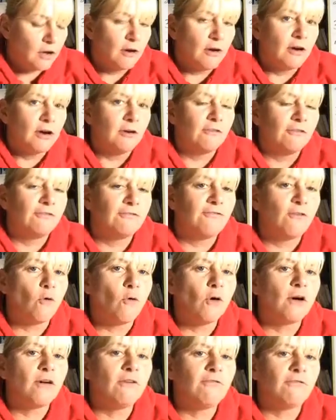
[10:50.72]

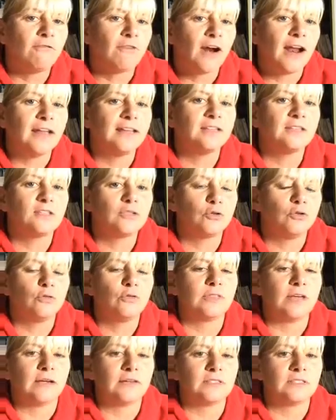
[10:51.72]
Four Friends
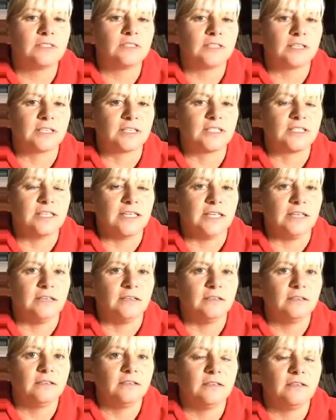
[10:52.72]
2016.
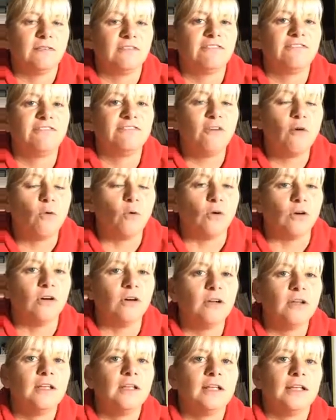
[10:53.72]
Four
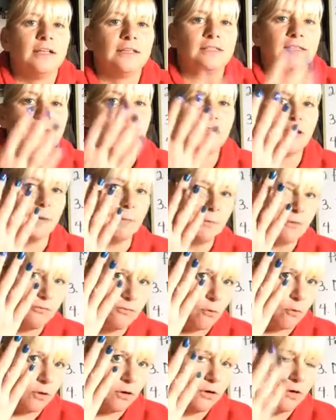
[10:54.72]
is in the number
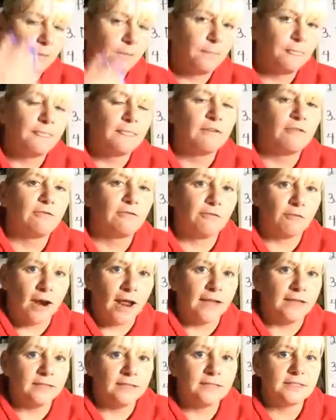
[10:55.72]
four.
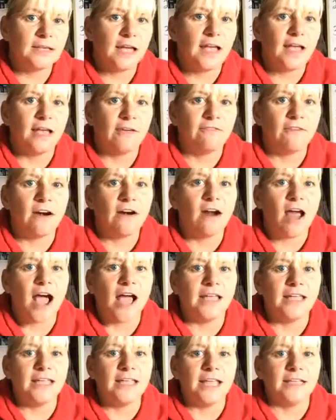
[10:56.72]
Friends, F R
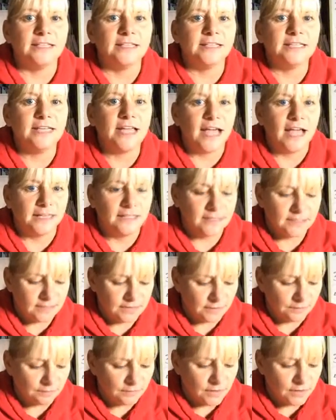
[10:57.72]
I E N D
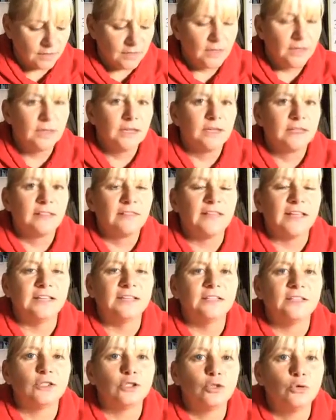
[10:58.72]
S,
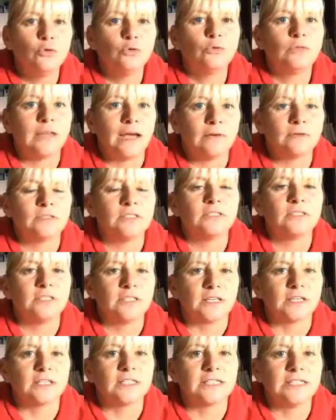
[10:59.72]
then
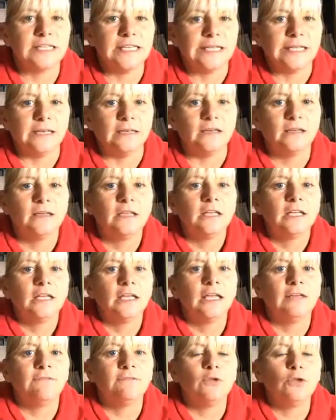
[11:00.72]
2016
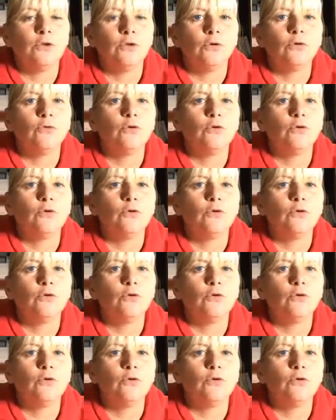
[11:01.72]
if you